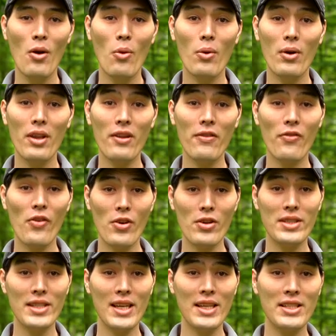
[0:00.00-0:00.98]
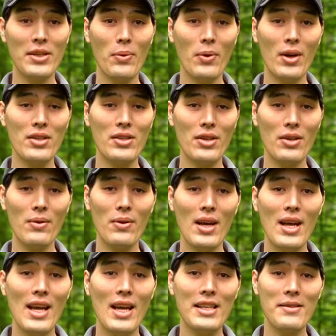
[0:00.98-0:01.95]
One of the first things you want to do
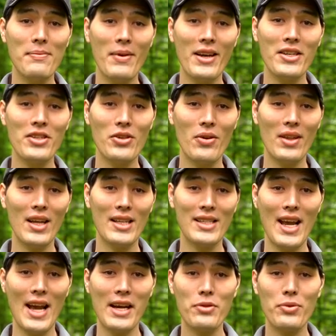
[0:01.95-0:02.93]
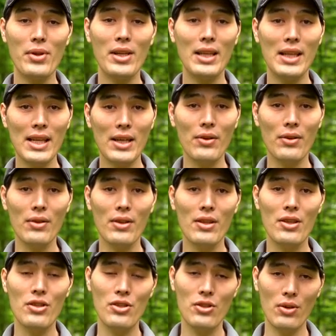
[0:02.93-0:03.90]
is make sure that it's actually legal
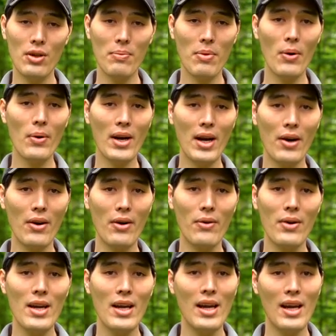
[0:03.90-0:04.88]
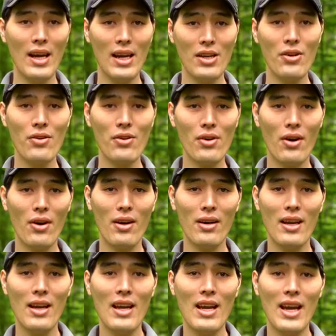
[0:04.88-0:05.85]
to shoot a bow and arrow in your
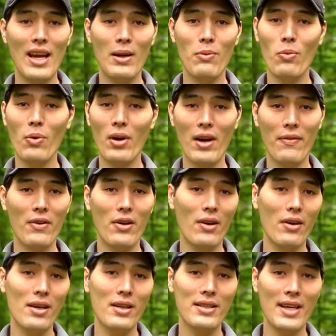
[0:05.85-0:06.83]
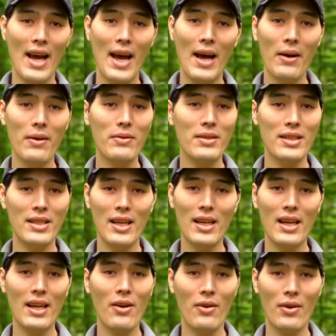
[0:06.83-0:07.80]
yard in whatever town,
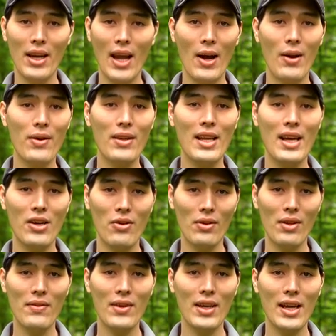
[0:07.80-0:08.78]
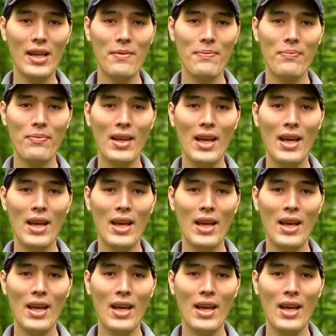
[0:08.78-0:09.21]
city, or county that you're living in.